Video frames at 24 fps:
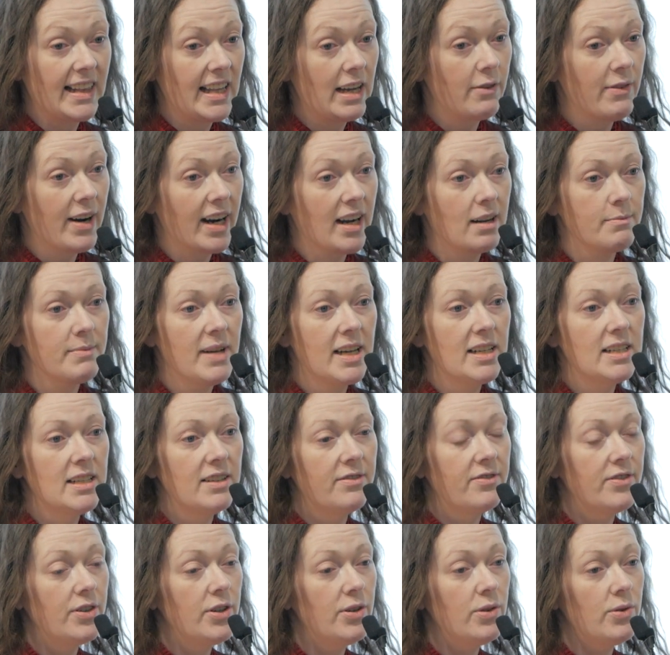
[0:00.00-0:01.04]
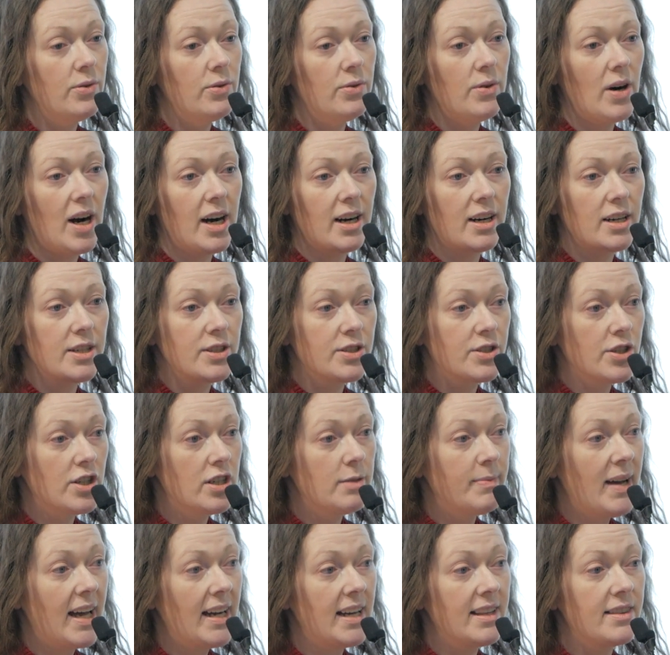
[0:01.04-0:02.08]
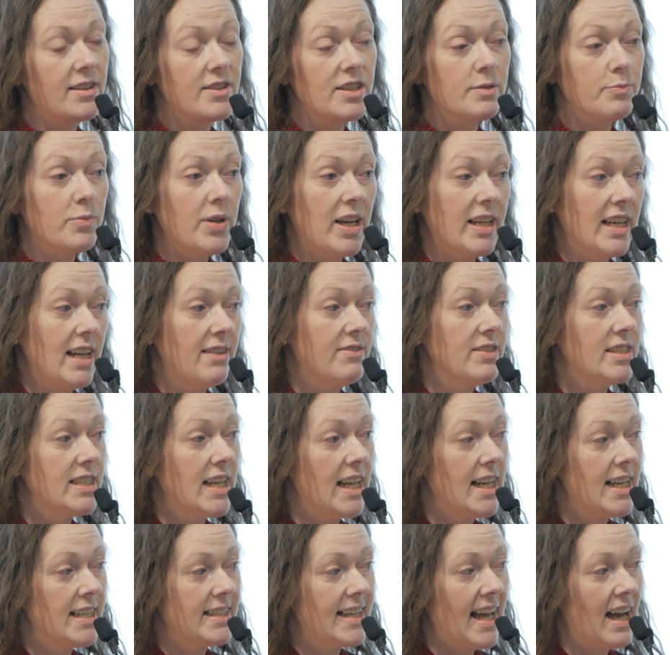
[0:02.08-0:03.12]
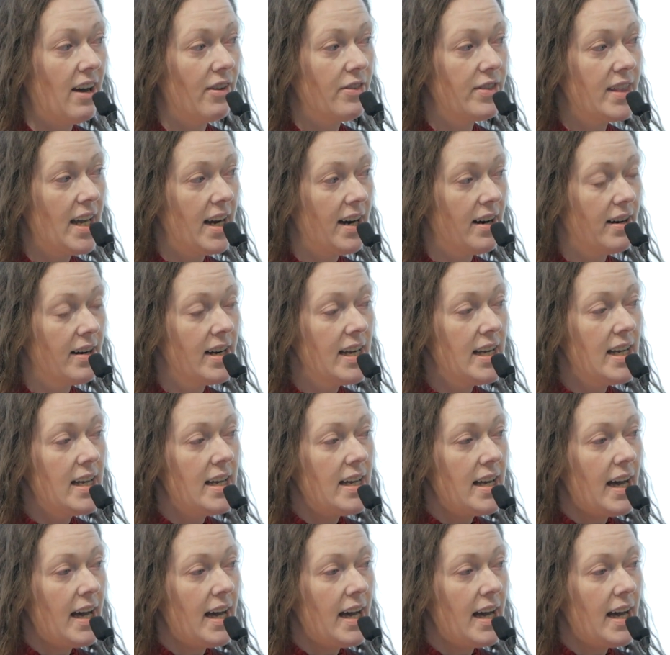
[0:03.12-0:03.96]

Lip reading: highly recommend, if you are concerned about it, there's plenty of studies out there,